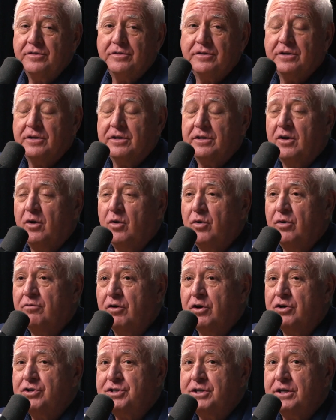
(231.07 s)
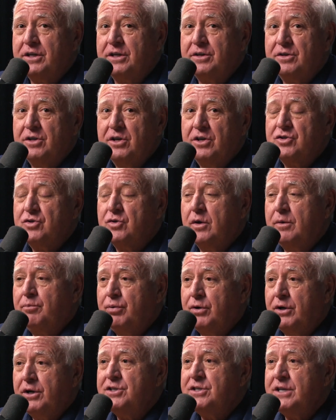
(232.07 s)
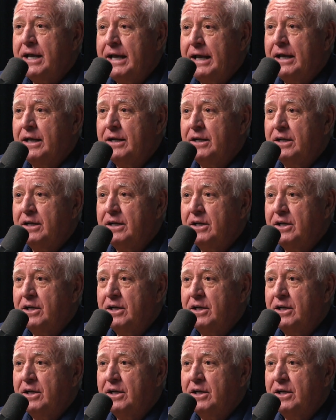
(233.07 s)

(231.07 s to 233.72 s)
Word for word: the older version said he so he put his hand